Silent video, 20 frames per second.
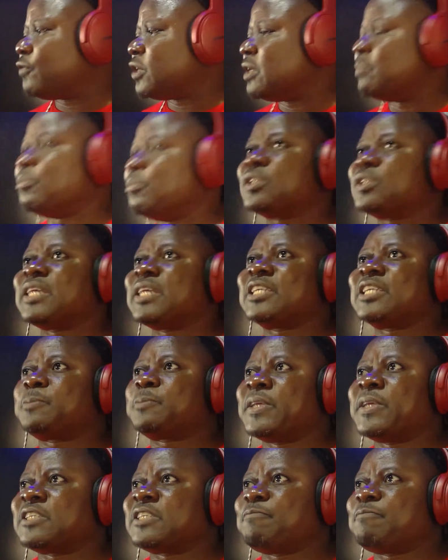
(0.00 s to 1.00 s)
The most
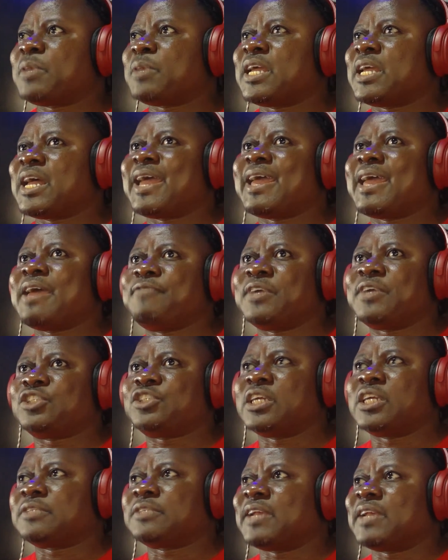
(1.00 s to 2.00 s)
expensive player ever
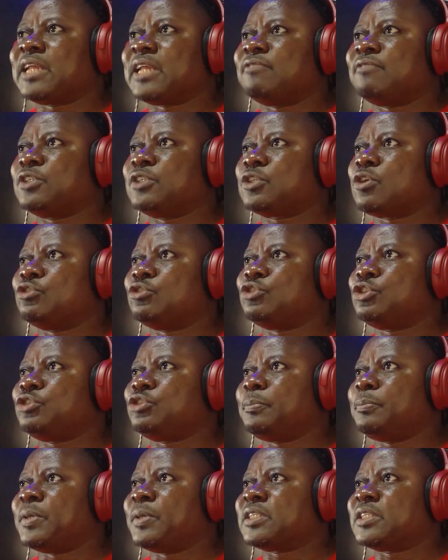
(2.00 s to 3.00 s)
transferred out of this country,
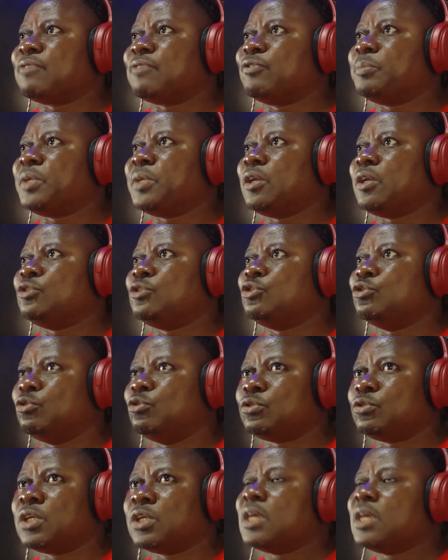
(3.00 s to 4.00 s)
3.7 million
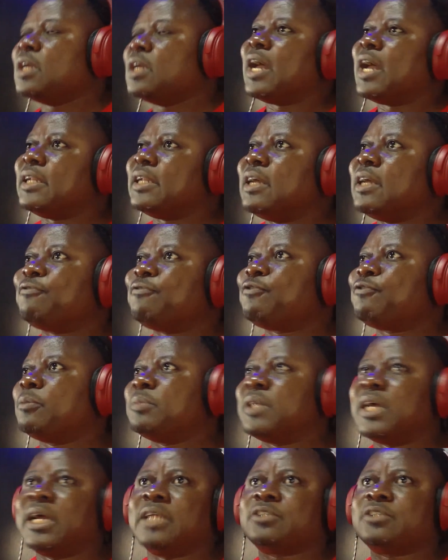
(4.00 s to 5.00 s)
euros. And then from
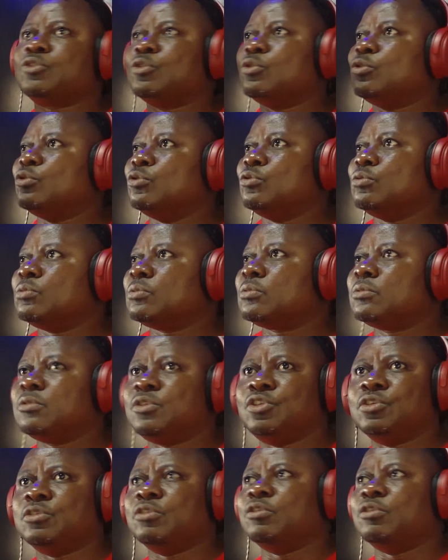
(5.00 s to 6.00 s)
there to,
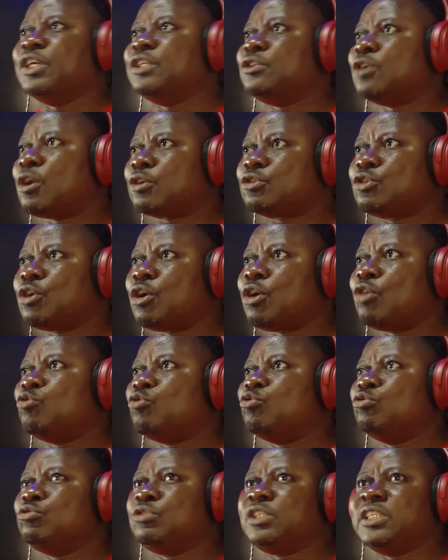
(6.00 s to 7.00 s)
a doctor
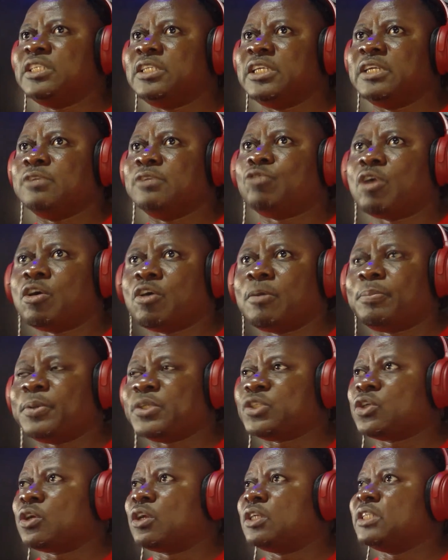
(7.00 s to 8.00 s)
who did a wrong
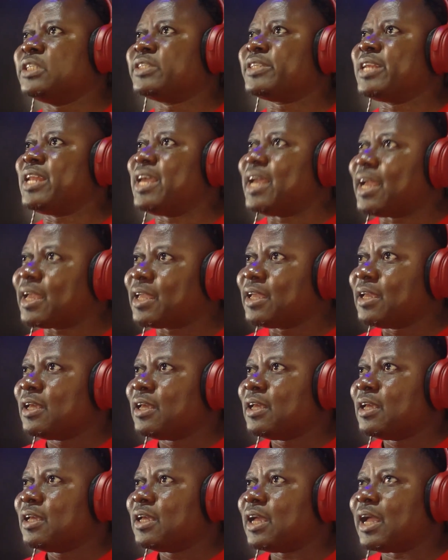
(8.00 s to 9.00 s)
operation on his leg
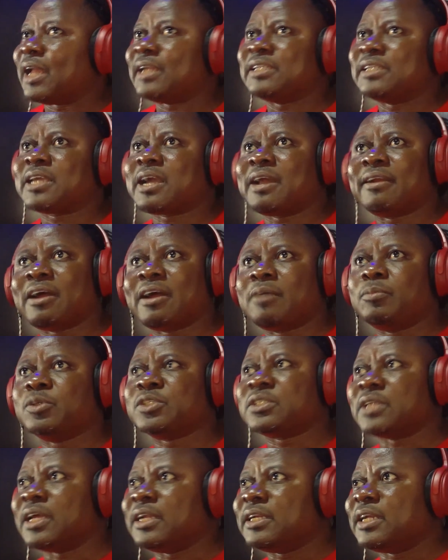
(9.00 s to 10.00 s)
and his career
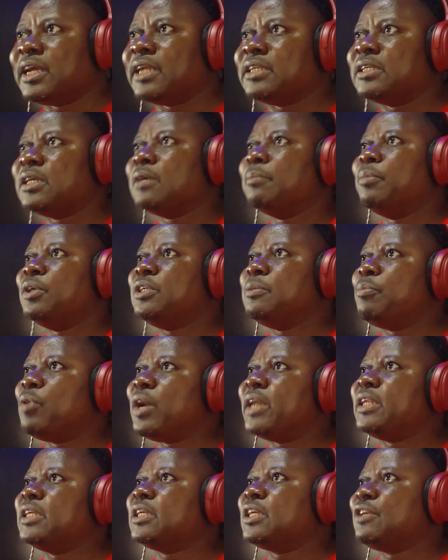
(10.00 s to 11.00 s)
almost ended, but the
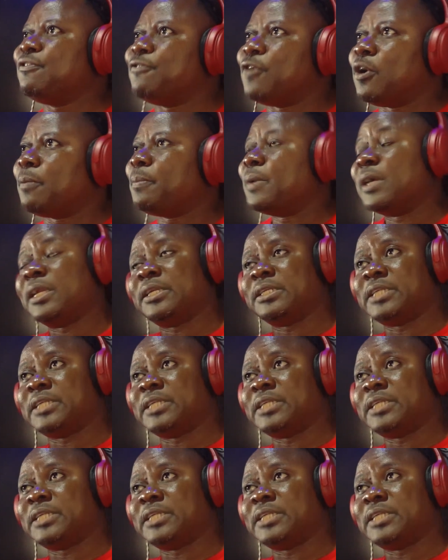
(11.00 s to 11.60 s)
boy didn't give up.